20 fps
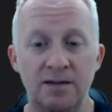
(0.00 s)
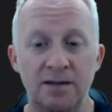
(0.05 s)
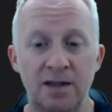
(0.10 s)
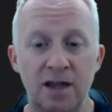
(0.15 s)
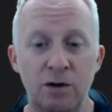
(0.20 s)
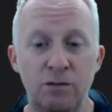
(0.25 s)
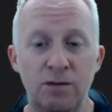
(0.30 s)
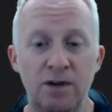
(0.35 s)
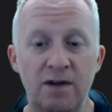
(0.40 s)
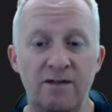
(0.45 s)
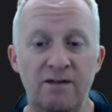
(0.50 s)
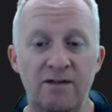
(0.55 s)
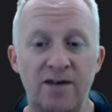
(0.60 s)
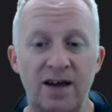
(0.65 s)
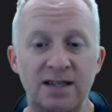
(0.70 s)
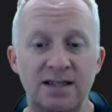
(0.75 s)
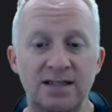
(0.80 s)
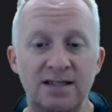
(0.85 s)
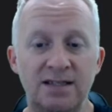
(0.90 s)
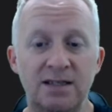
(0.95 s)

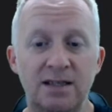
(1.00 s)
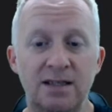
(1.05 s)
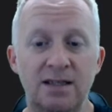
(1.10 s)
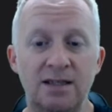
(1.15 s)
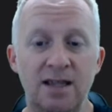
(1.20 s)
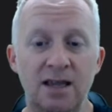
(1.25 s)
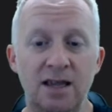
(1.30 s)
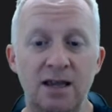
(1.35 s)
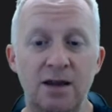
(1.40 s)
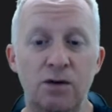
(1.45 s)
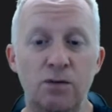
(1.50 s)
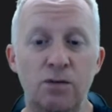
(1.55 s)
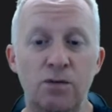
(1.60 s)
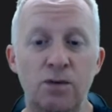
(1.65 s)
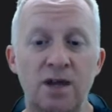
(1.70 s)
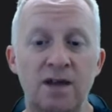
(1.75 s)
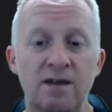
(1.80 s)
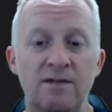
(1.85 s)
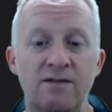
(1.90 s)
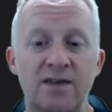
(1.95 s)
derivative
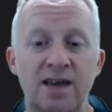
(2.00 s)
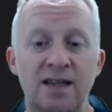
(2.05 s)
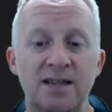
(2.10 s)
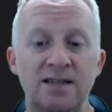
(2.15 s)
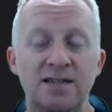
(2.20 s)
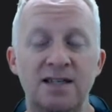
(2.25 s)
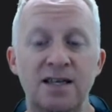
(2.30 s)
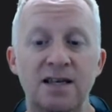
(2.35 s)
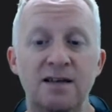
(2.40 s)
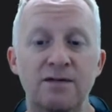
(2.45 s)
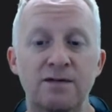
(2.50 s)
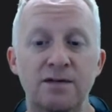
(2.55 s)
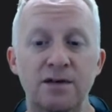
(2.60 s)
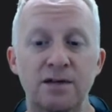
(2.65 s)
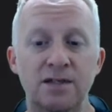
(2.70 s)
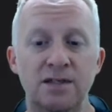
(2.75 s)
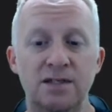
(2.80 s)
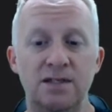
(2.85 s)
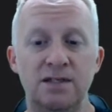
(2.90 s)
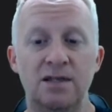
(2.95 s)

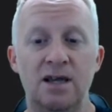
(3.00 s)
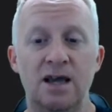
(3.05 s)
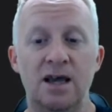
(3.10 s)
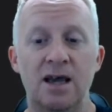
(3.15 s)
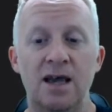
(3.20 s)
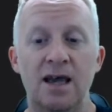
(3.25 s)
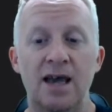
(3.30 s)
derivatives,